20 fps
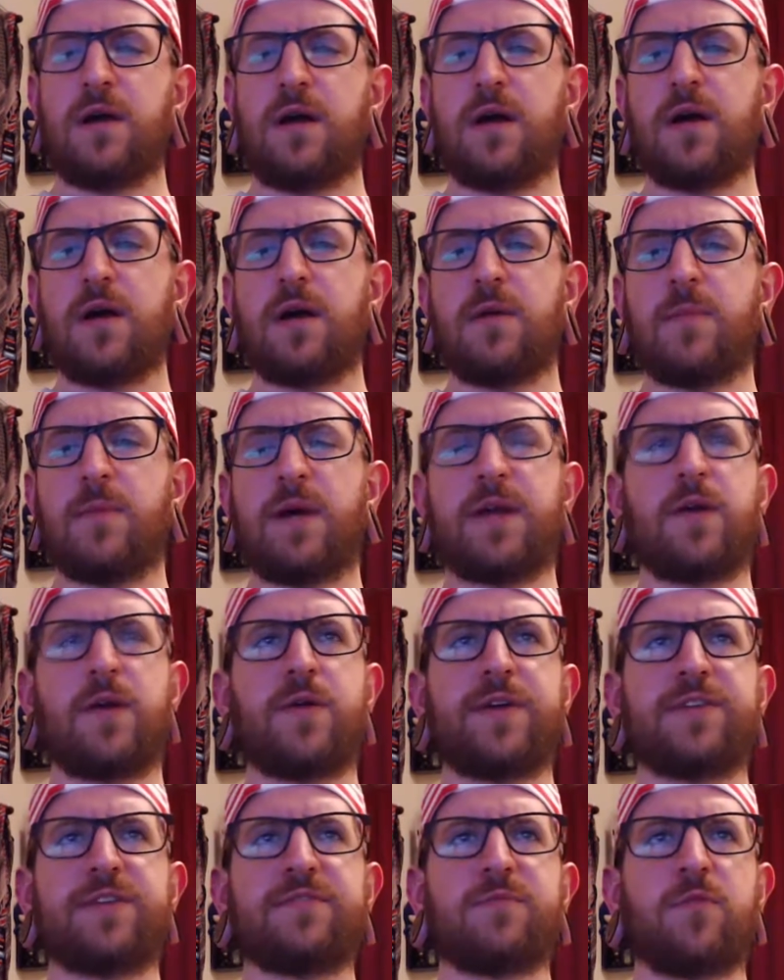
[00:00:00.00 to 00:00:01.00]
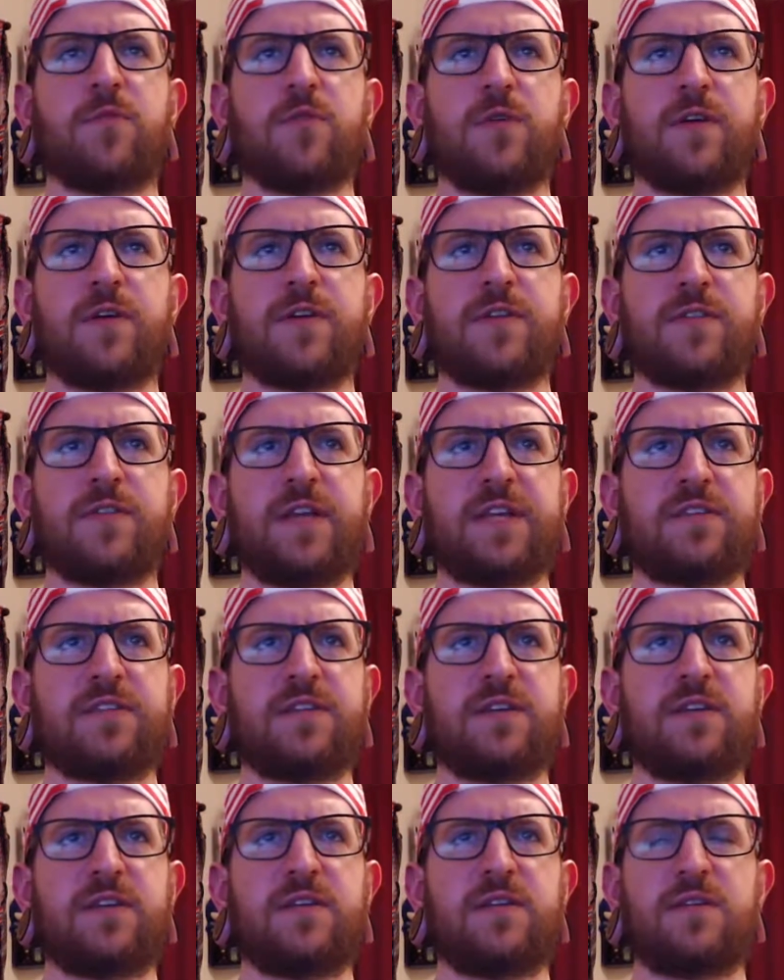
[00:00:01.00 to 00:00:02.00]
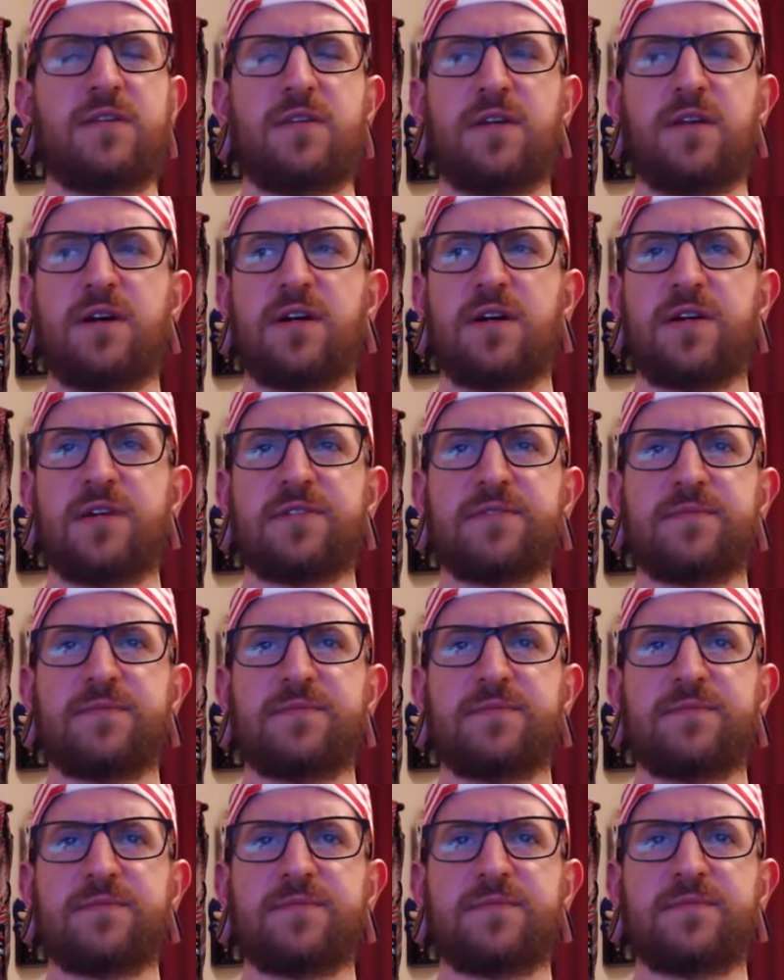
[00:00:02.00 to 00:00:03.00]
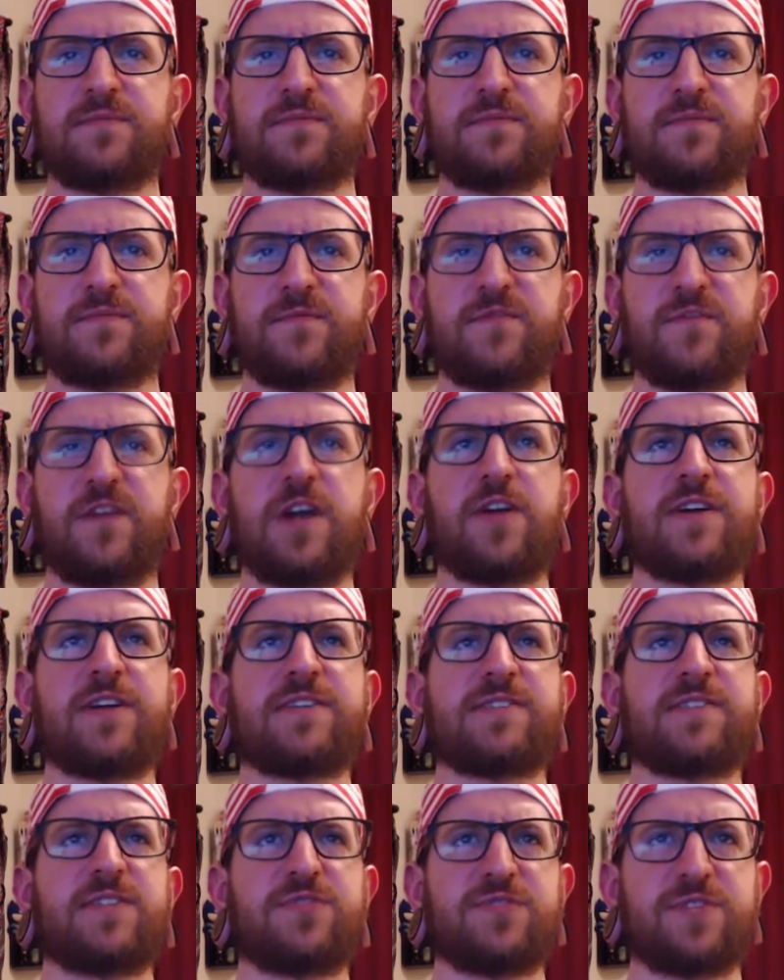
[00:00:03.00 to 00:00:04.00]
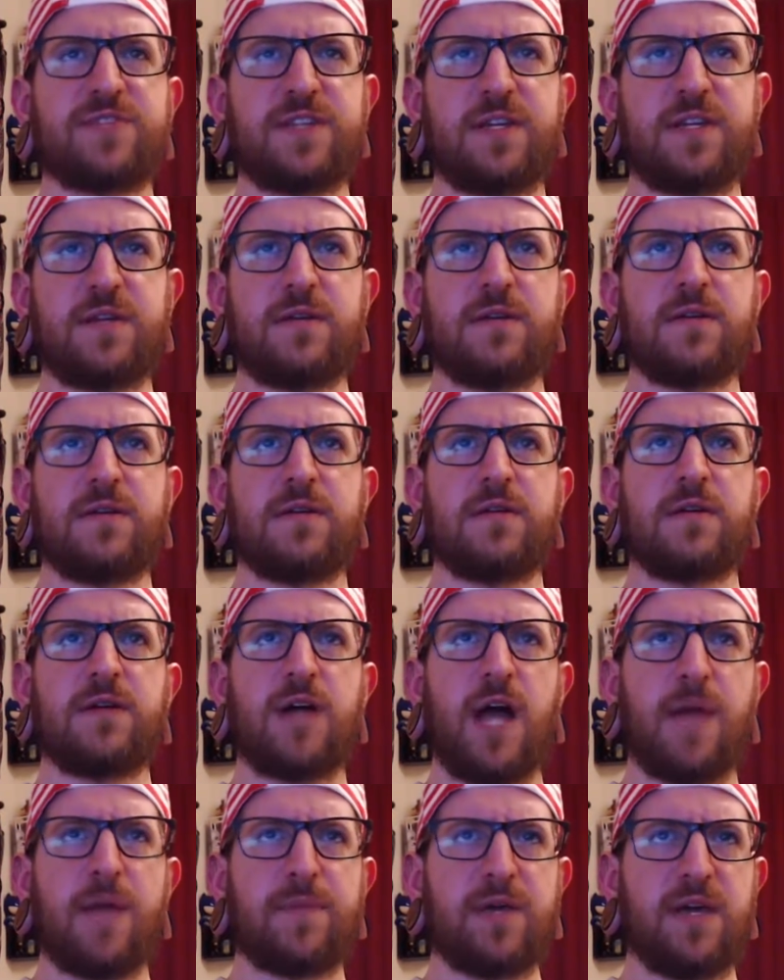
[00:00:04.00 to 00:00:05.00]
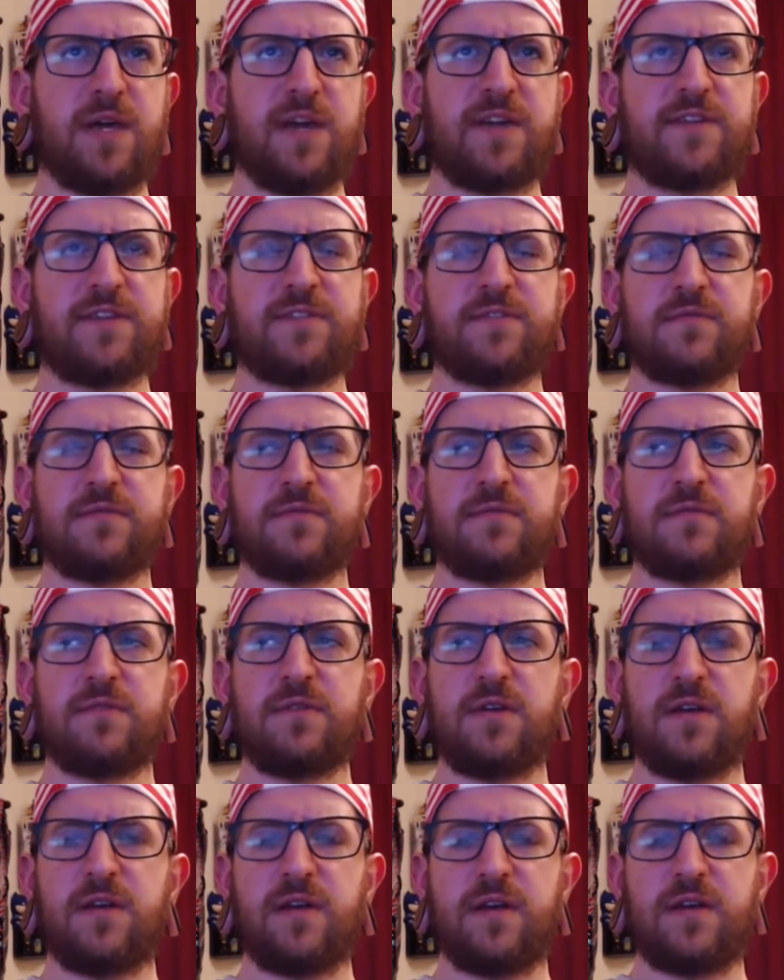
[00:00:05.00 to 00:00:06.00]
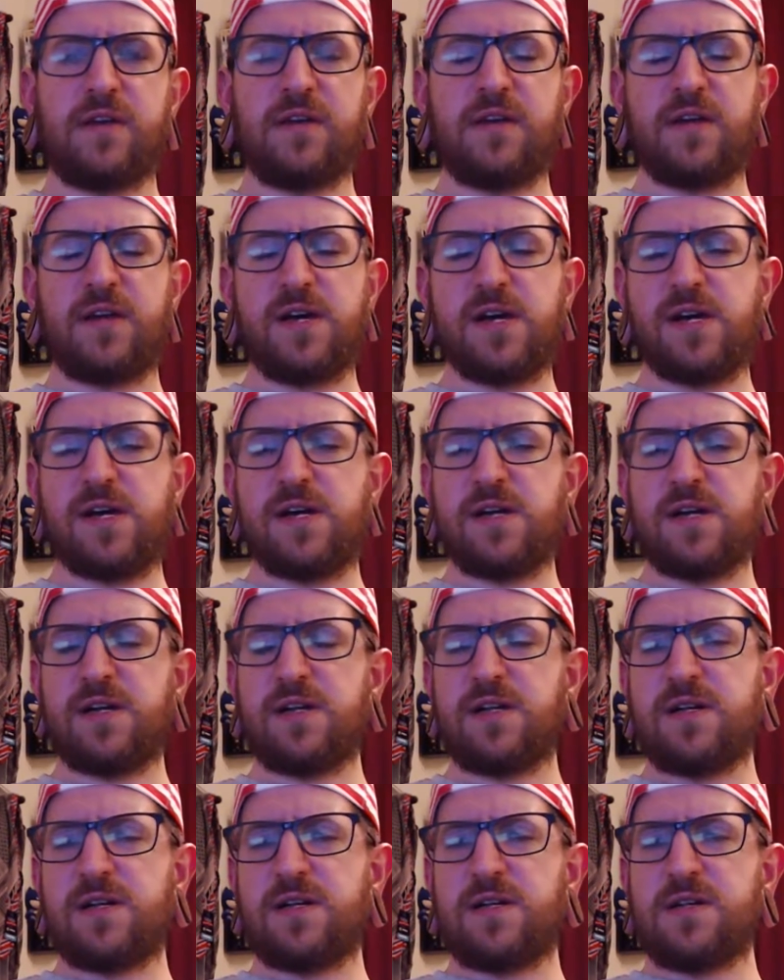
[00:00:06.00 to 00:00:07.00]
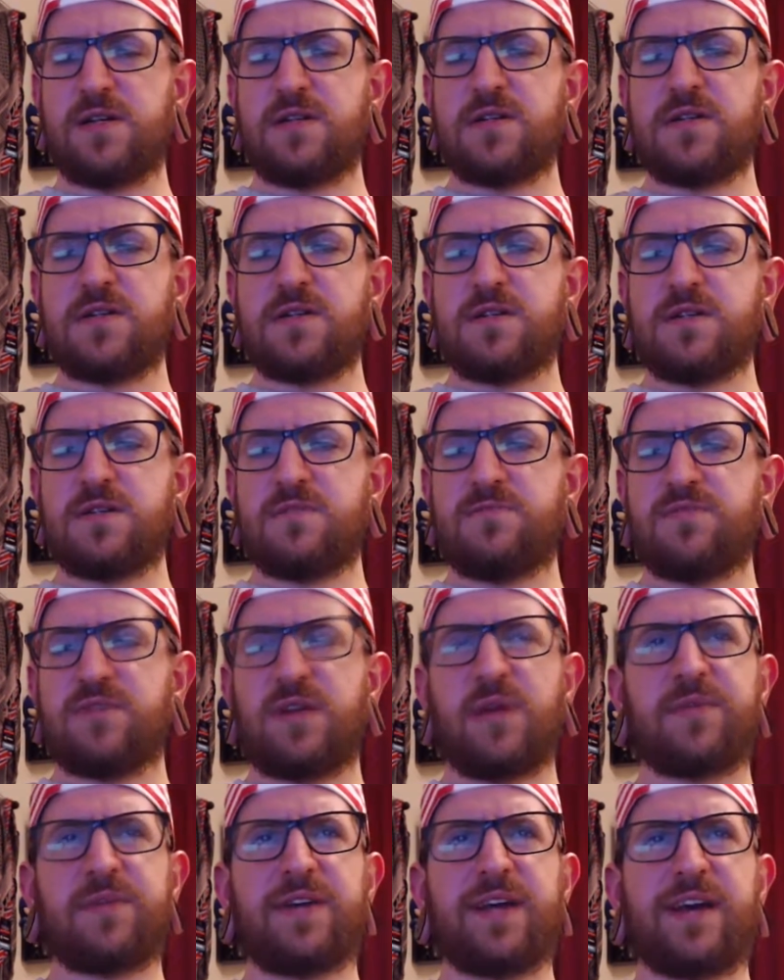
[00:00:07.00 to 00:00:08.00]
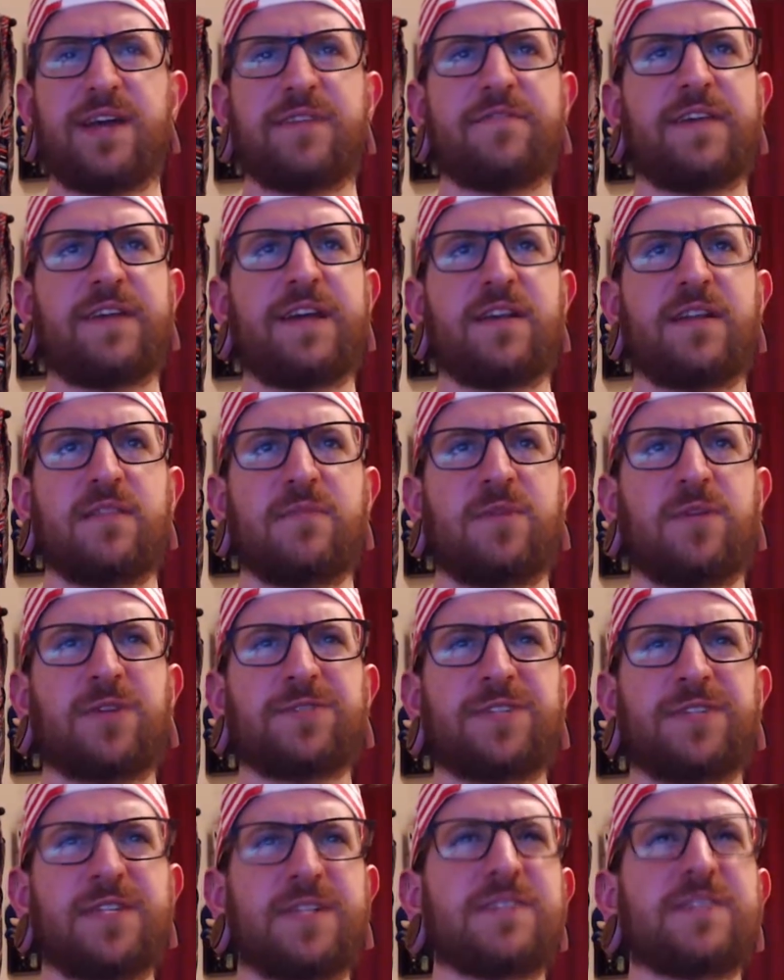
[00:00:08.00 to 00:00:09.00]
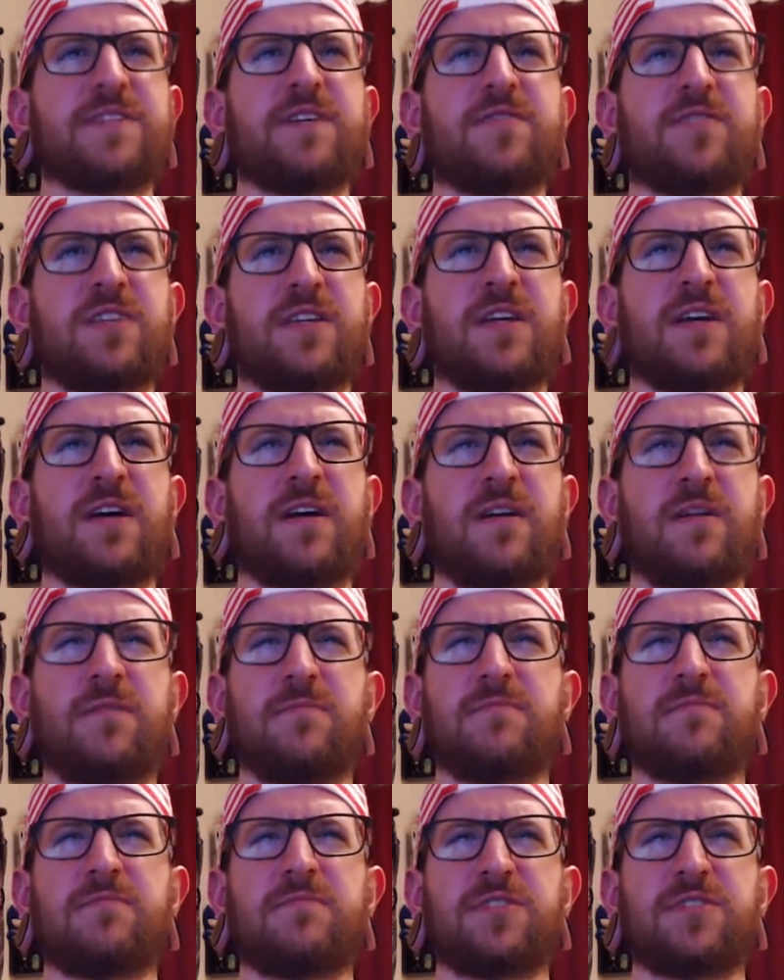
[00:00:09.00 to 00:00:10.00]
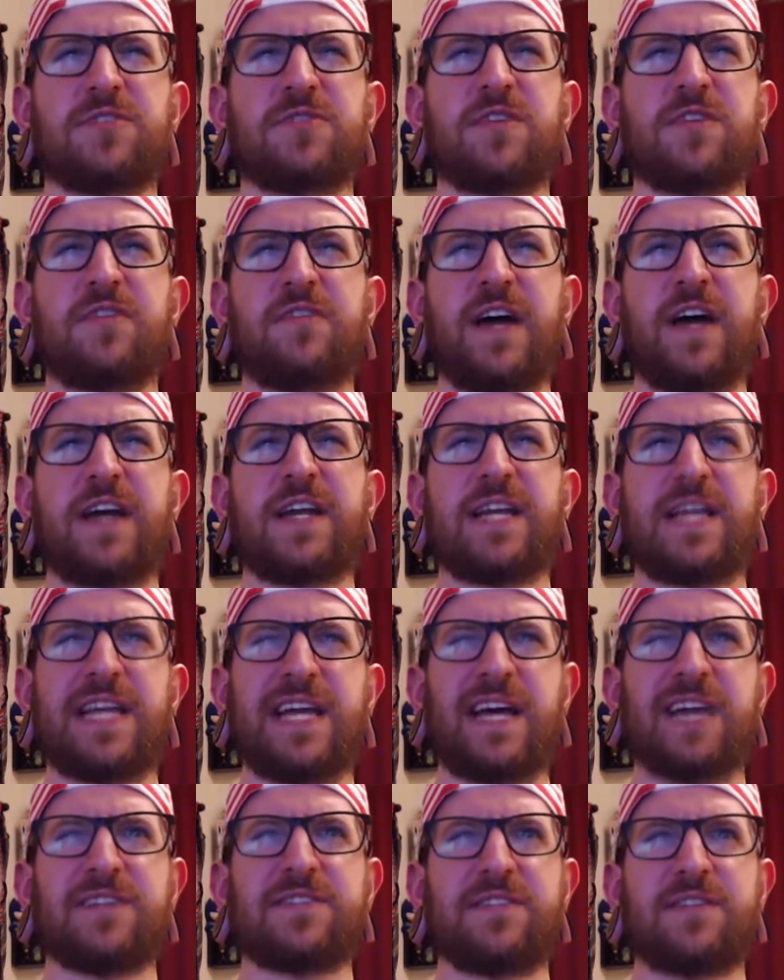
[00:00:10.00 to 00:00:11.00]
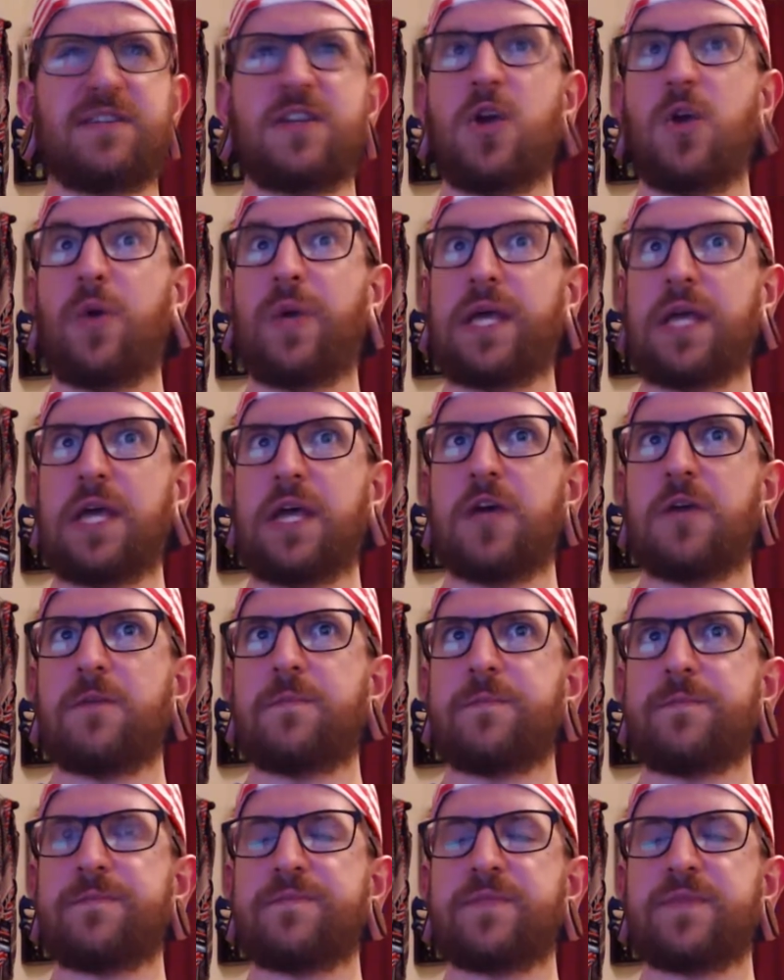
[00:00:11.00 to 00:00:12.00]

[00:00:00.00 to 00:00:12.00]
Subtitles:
I know he's more into like the very citrusy IPAs, and probably not a fan of the maltiness of it. If I had to guess, knowing him,